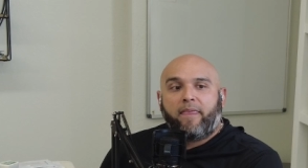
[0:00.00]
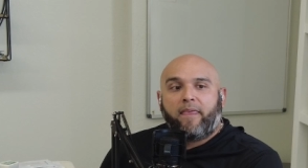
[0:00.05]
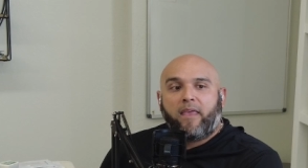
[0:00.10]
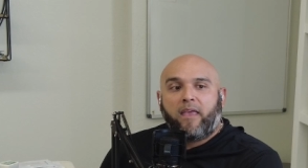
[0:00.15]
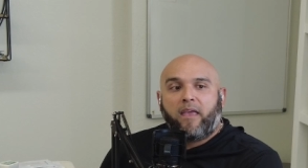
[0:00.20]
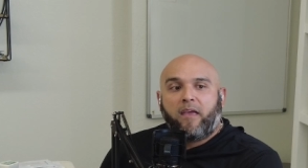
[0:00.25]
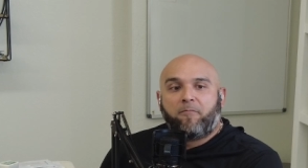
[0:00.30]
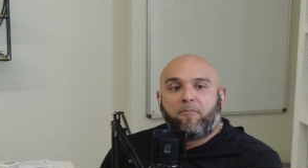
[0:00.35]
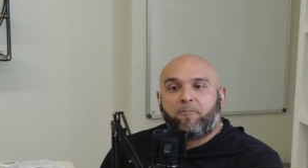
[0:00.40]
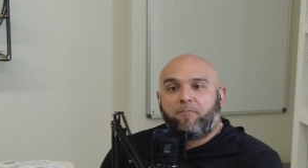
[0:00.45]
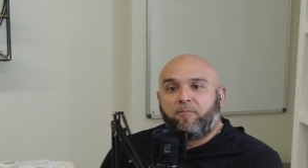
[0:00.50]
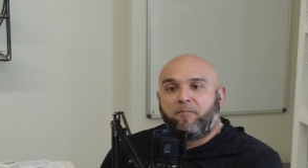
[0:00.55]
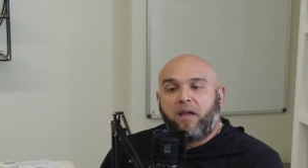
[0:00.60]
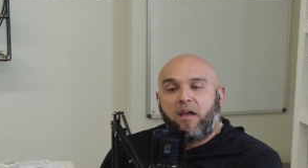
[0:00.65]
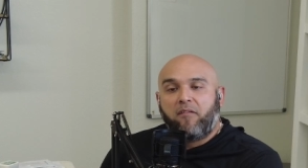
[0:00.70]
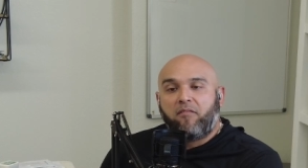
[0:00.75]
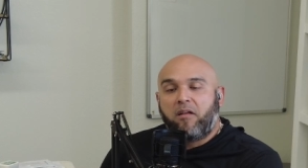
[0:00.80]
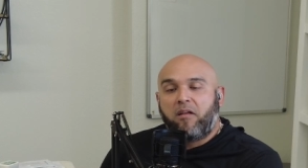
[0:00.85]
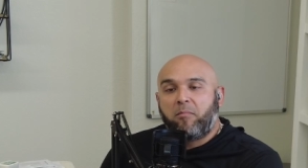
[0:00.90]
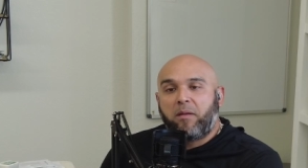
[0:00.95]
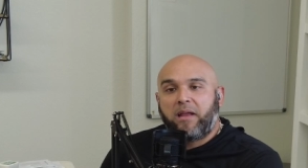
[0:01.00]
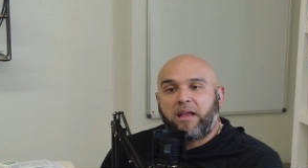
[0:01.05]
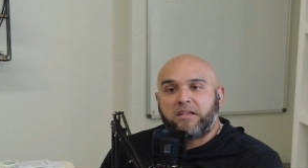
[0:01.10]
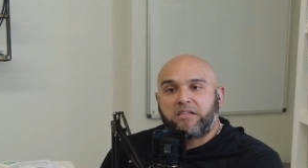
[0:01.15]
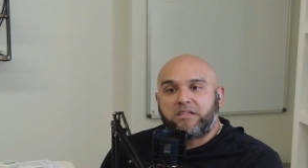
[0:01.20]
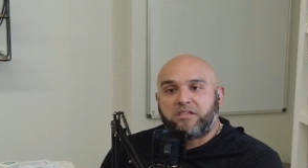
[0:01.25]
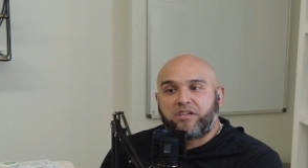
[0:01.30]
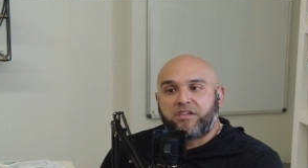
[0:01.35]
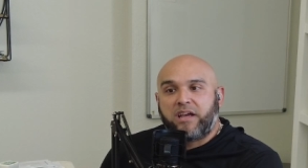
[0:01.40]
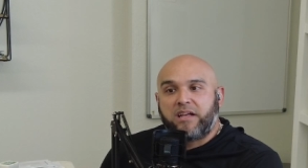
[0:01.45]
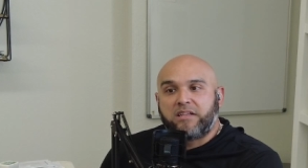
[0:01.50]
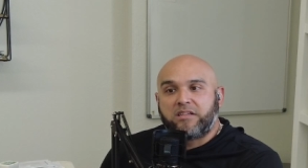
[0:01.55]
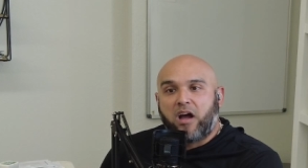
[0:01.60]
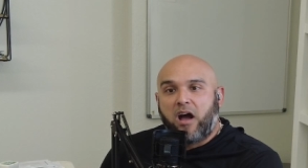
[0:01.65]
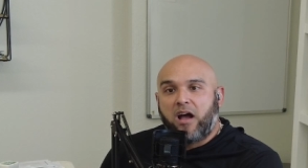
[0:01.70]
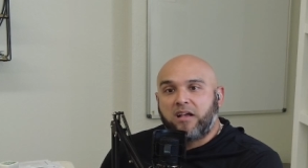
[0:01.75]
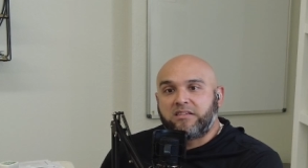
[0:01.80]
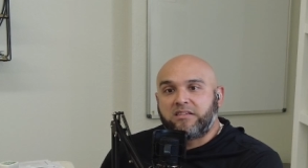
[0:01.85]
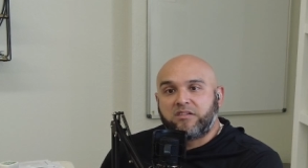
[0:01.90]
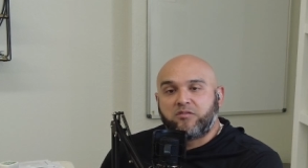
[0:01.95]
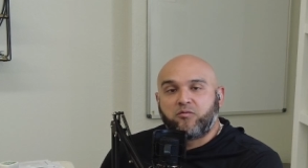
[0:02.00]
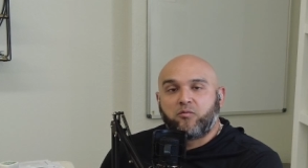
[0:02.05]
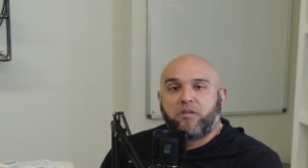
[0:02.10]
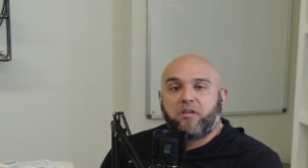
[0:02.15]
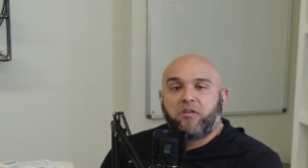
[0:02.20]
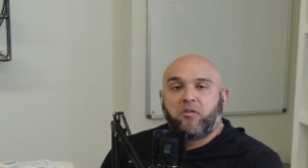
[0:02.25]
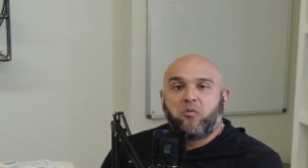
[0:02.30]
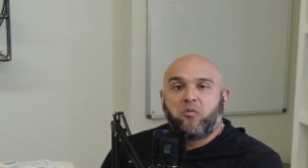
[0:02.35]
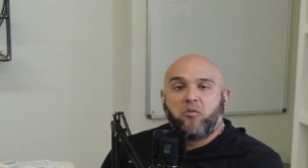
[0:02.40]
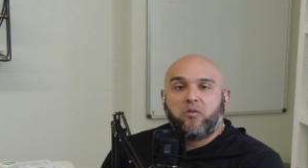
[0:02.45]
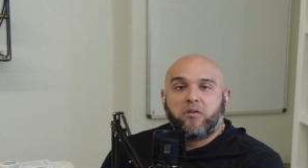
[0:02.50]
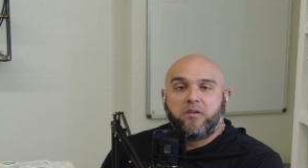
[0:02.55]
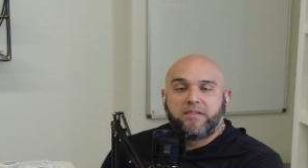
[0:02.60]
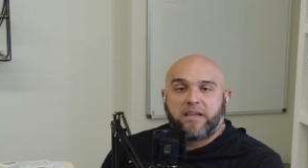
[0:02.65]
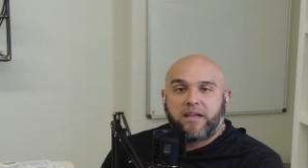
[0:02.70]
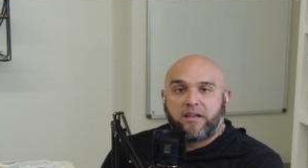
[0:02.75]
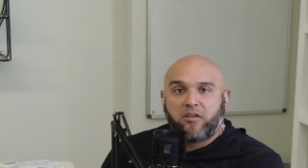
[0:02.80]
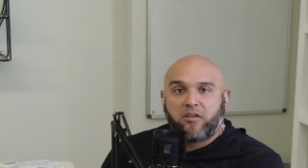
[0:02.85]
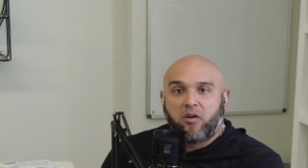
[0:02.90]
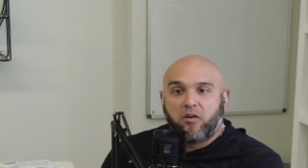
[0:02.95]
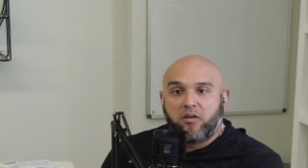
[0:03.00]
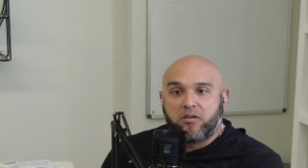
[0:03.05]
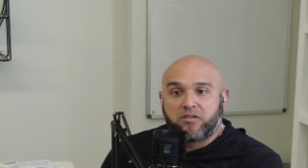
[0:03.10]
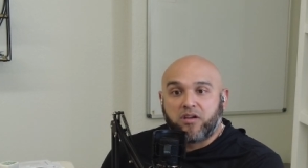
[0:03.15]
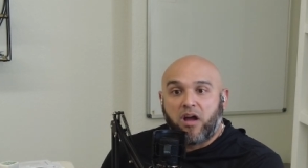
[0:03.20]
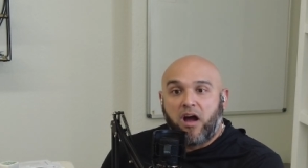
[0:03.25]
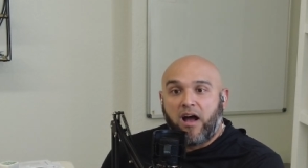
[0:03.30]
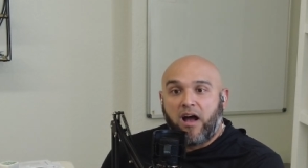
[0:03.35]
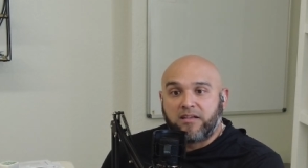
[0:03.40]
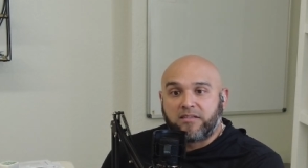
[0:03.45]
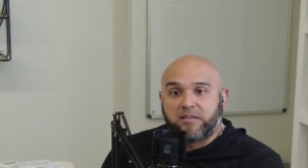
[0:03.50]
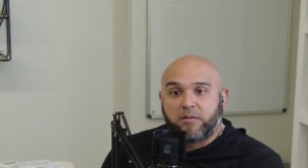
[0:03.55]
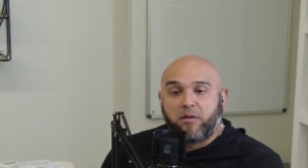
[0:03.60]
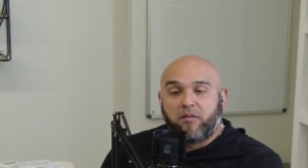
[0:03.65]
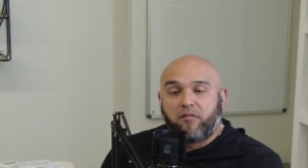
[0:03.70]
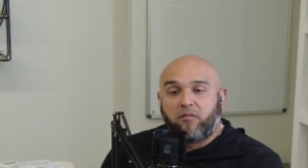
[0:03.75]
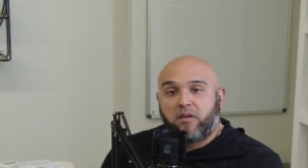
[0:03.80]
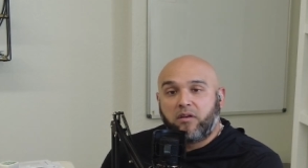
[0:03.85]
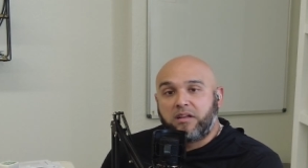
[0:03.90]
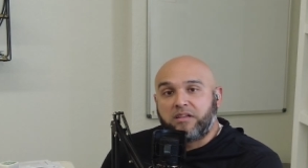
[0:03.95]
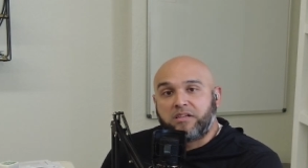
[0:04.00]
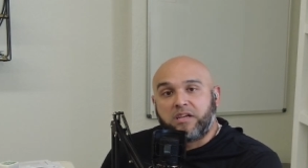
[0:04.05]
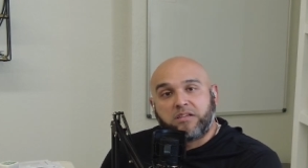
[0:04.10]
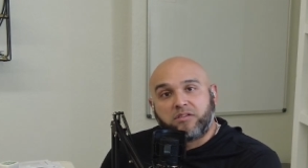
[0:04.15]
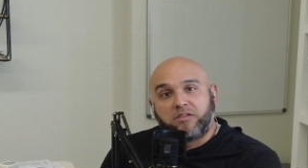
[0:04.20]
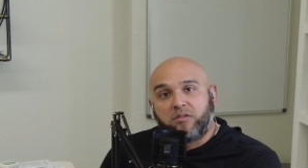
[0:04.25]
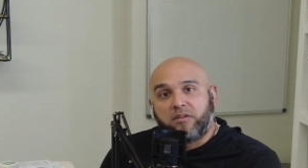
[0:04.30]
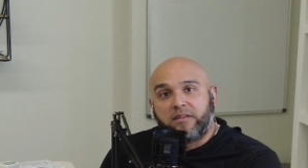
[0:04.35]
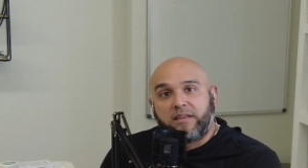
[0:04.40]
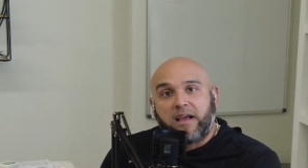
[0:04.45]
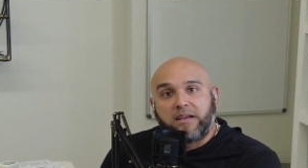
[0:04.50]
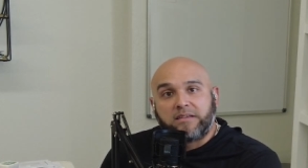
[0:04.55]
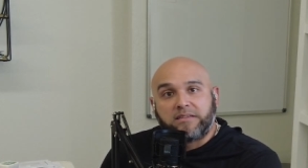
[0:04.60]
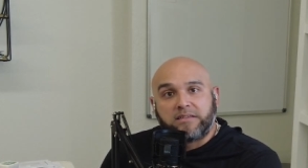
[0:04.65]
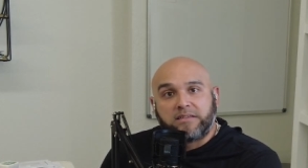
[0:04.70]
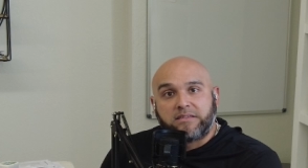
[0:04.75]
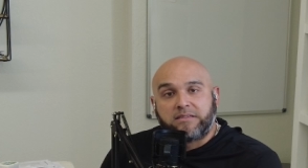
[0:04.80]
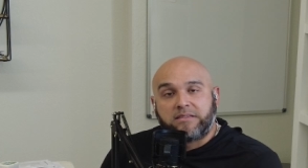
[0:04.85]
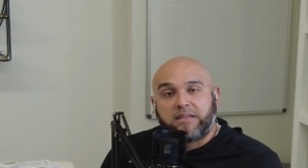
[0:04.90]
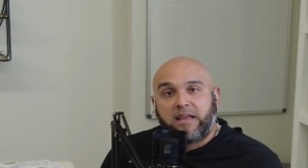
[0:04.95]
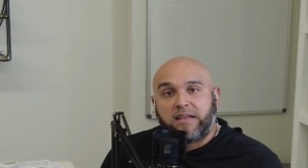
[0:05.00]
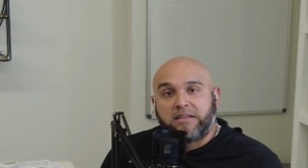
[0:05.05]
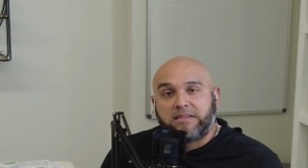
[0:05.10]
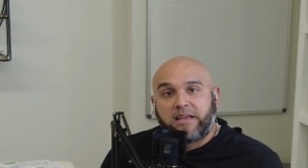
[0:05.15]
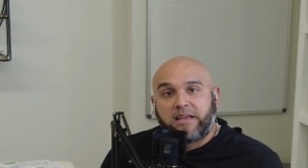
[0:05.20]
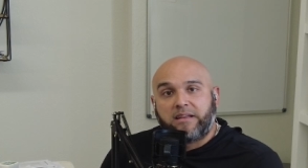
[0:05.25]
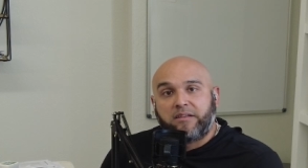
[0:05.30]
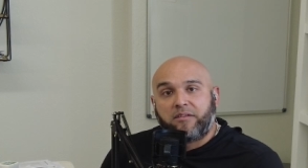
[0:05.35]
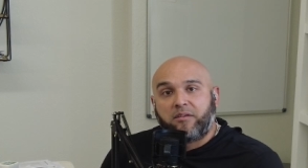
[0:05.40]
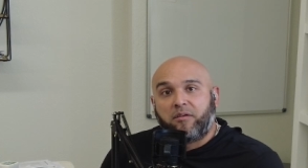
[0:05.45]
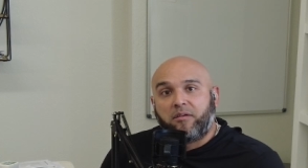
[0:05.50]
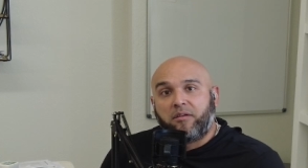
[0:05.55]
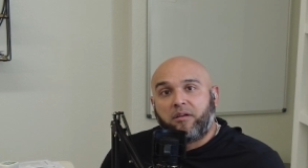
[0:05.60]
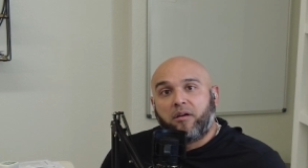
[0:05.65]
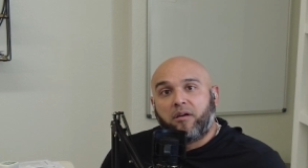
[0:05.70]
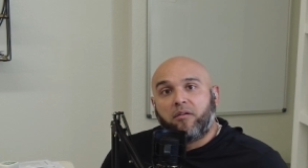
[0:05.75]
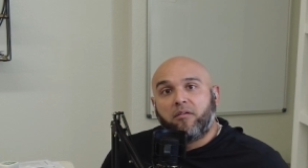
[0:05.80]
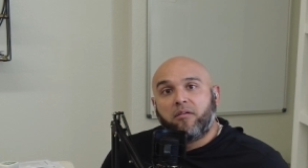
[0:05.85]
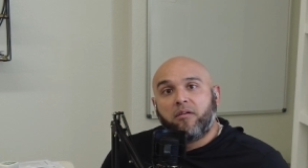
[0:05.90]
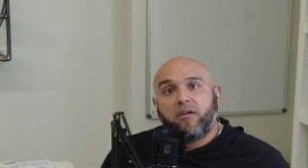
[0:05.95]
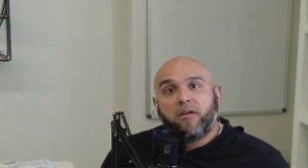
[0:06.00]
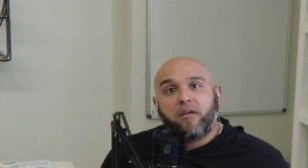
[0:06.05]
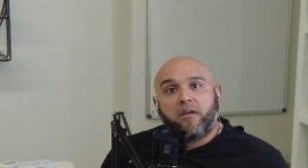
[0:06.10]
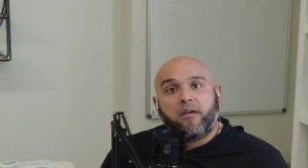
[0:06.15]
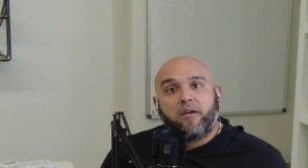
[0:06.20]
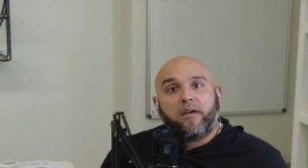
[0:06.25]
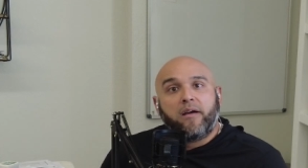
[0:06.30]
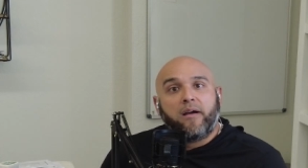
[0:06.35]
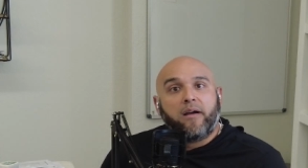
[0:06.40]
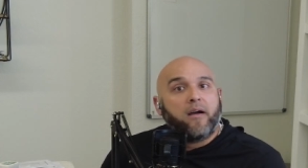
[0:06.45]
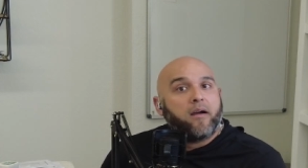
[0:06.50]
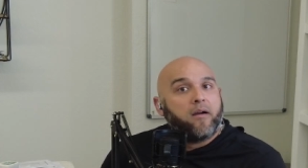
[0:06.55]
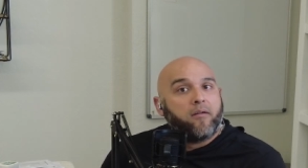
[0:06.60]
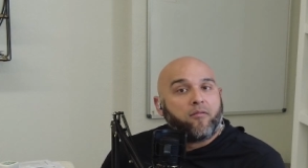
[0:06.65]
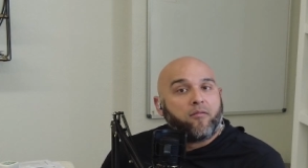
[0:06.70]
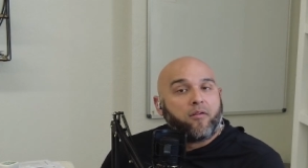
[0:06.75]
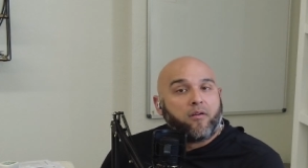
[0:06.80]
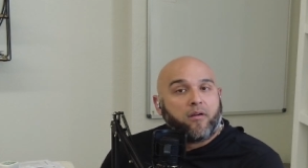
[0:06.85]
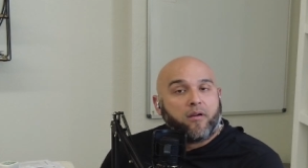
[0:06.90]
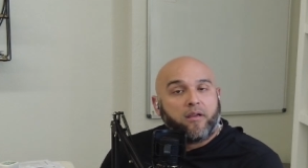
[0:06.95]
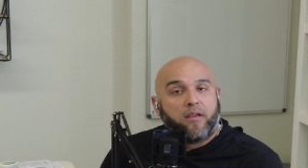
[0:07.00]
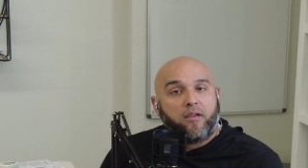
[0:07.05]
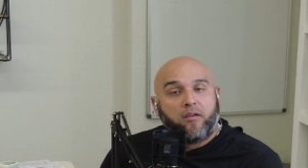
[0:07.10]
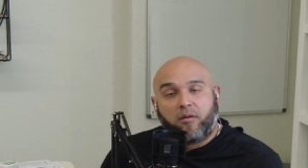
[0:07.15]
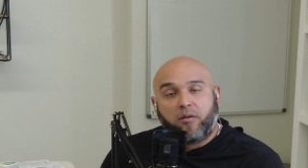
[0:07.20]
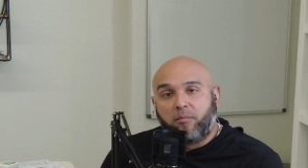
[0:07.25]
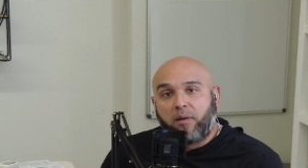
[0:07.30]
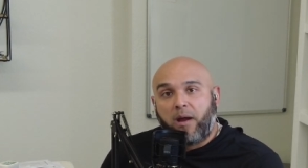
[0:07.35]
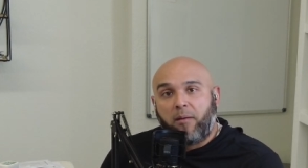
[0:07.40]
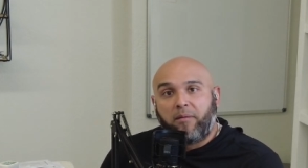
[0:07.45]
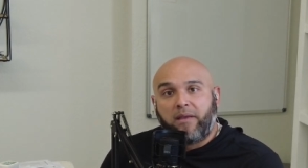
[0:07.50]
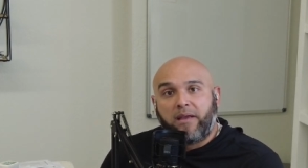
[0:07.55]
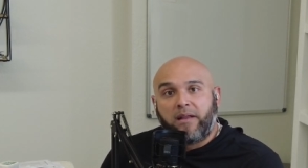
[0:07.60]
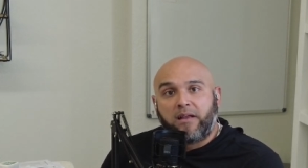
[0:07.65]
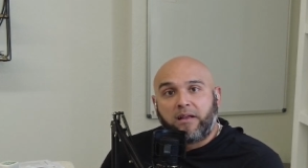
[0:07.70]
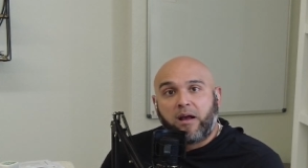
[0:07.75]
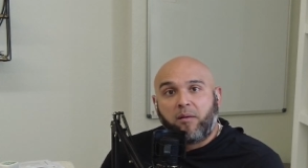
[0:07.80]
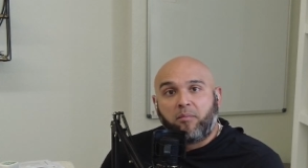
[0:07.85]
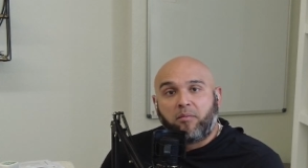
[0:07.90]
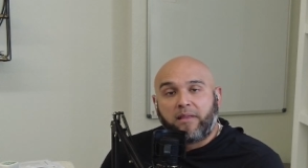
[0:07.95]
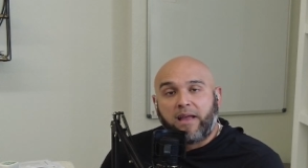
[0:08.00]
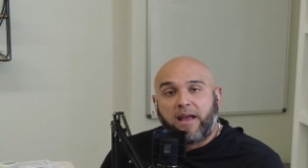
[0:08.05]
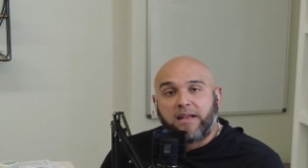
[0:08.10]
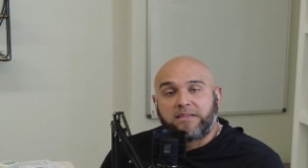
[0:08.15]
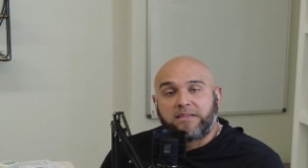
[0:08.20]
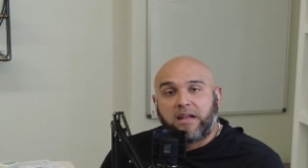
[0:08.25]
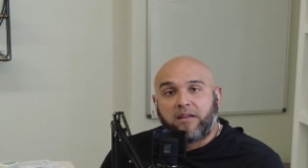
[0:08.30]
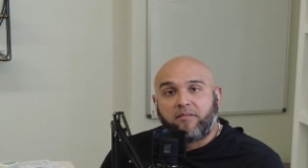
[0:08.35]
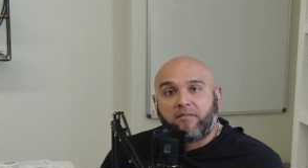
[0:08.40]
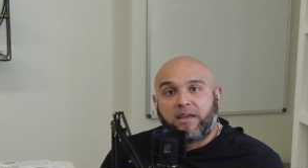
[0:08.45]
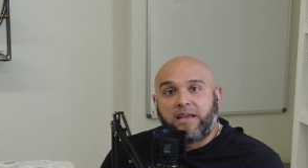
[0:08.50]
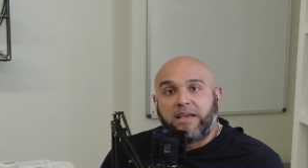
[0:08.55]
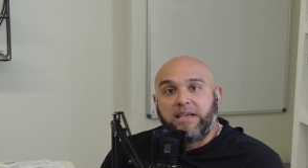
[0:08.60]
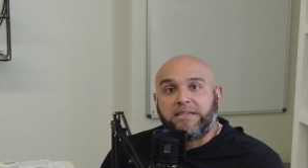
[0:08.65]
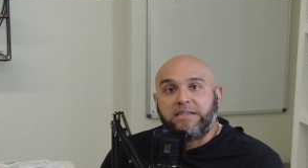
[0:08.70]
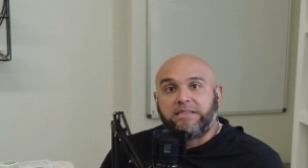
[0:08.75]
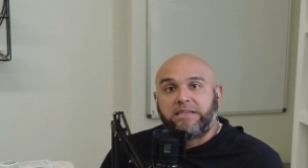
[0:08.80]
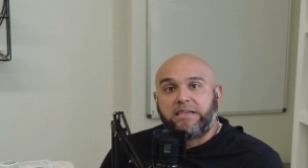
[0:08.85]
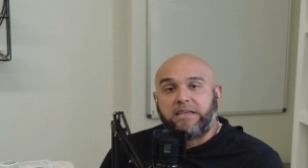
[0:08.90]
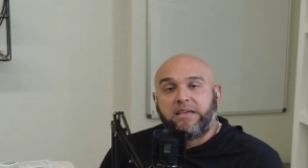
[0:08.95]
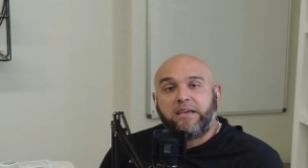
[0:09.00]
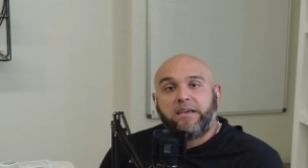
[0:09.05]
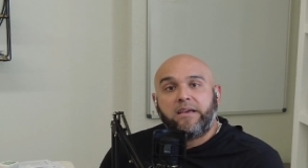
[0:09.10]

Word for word: if if anybody gets a chance, Austin's really cool. San Antonio's awesome. If you get a chance to go to Texas, stay in San Antonio. Uh, for you can probably get a couple nights out of it easy.